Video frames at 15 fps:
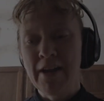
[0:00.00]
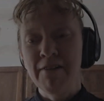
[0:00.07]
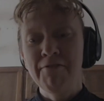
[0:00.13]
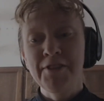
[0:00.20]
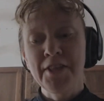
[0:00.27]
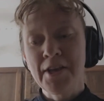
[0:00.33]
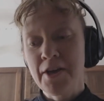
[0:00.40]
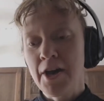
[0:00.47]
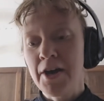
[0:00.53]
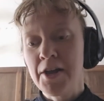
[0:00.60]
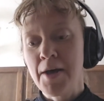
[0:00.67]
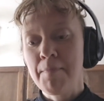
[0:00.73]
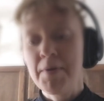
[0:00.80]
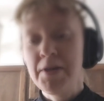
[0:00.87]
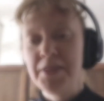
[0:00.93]
everything cut
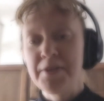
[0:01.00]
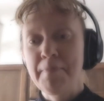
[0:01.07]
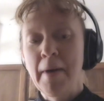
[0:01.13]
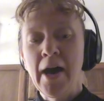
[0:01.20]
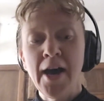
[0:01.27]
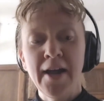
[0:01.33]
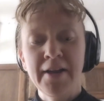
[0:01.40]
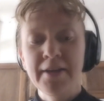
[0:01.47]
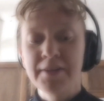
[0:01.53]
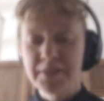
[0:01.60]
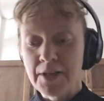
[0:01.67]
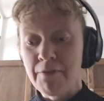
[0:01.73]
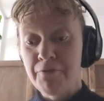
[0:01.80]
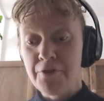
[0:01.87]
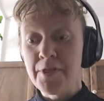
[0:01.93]
up and in the pot
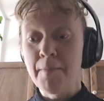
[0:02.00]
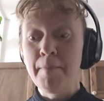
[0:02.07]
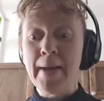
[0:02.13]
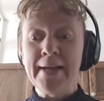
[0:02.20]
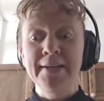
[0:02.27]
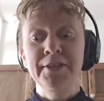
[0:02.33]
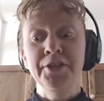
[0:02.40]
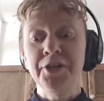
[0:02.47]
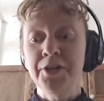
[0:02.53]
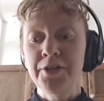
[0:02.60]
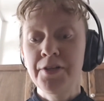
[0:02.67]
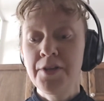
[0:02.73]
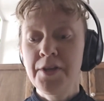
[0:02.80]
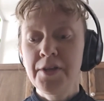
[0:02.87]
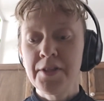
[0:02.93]
except for the basil.
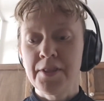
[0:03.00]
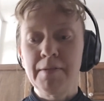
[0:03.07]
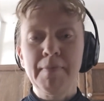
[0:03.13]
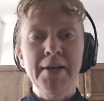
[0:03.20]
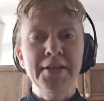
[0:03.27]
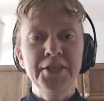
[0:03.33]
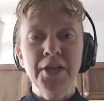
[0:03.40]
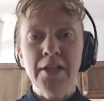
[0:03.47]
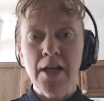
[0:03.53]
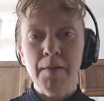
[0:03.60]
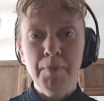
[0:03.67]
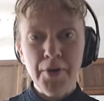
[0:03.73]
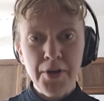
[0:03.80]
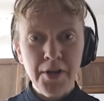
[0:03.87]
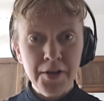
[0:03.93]
The basil I'll
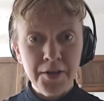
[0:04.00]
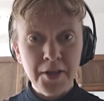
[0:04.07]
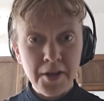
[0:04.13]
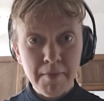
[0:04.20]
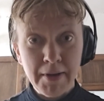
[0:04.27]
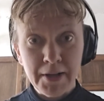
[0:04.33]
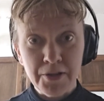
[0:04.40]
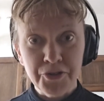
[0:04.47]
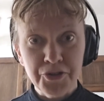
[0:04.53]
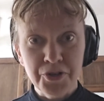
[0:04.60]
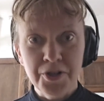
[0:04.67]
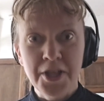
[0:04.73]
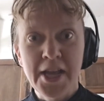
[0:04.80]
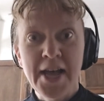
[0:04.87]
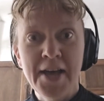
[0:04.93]
put in a little bit closer to
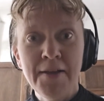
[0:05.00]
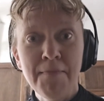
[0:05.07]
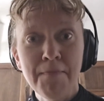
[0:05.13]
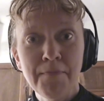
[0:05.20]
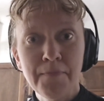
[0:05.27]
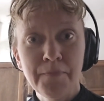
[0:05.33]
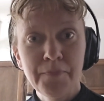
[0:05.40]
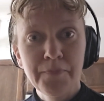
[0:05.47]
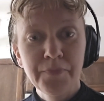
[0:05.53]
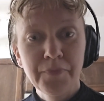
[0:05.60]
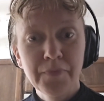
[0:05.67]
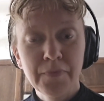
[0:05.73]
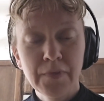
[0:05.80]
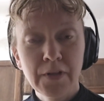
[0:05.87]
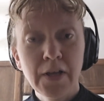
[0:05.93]
the end.
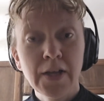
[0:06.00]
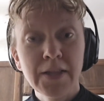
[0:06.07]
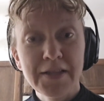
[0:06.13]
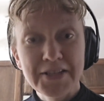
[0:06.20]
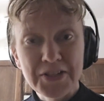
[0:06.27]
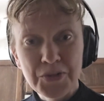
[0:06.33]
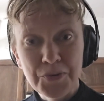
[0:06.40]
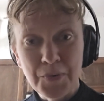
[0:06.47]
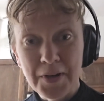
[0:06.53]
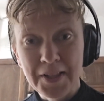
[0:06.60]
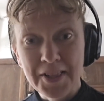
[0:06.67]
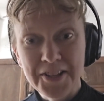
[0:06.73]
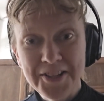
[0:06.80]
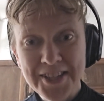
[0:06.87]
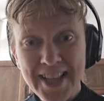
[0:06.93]
This is what it
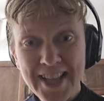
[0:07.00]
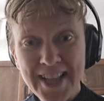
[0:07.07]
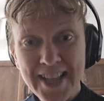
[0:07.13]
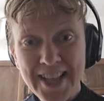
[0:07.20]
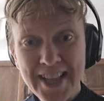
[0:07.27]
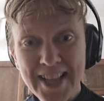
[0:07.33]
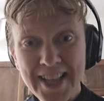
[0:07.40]
looks like.